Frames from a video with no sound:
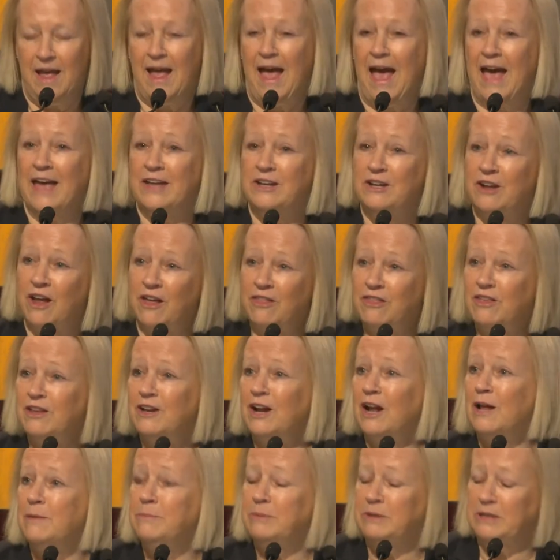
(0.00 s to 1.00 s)
And nothing
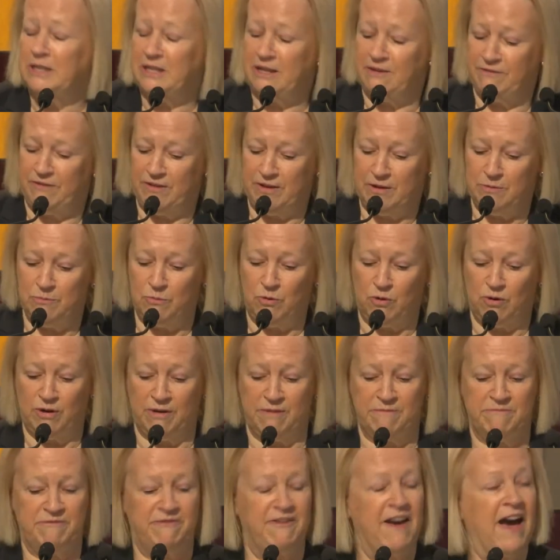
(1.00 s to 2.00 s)
I believe in more
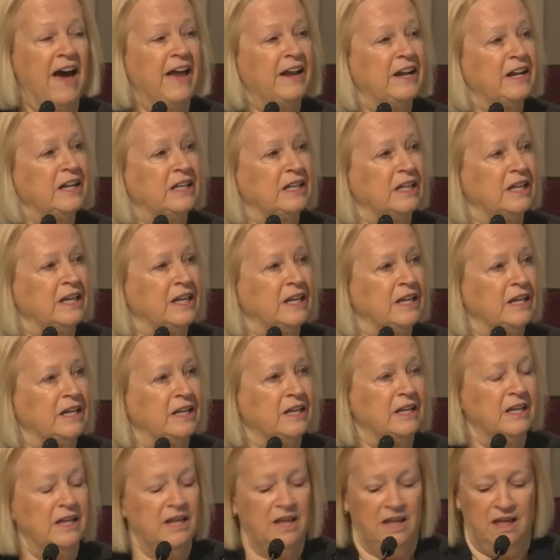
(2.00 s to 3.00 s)
emphatically
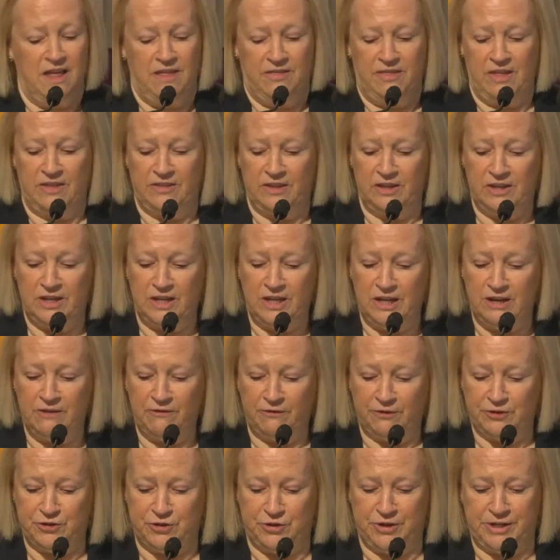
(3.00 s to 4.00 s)
than the need
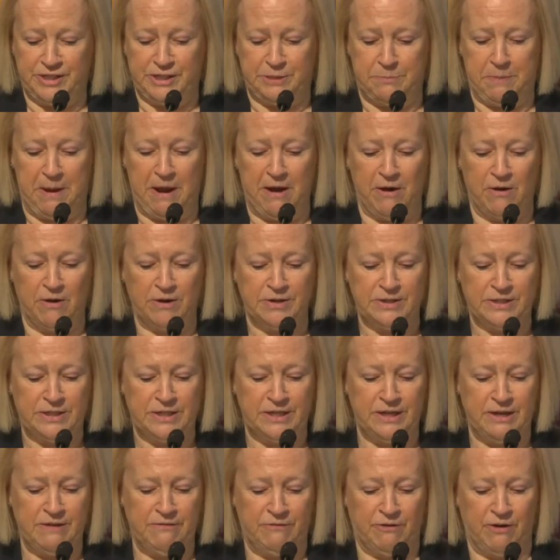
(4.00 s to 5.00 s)
for
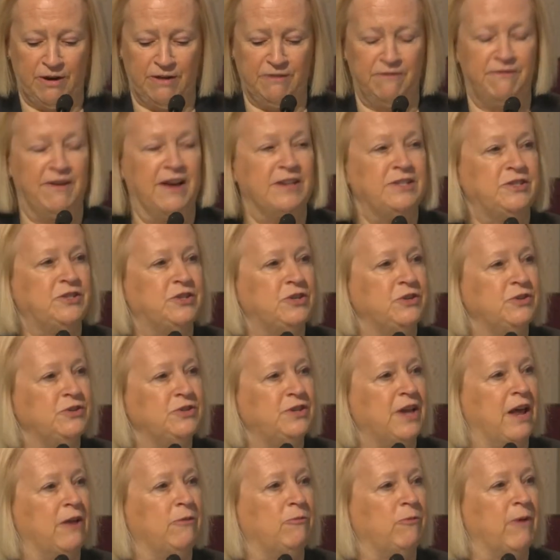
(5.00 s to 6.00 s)
transparency for investors
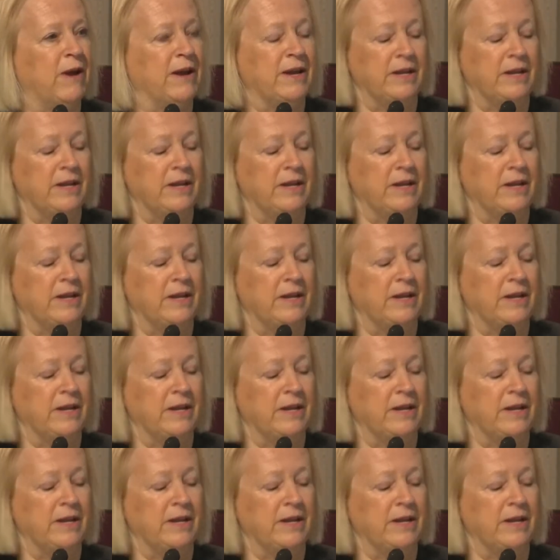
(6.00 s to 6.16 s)
and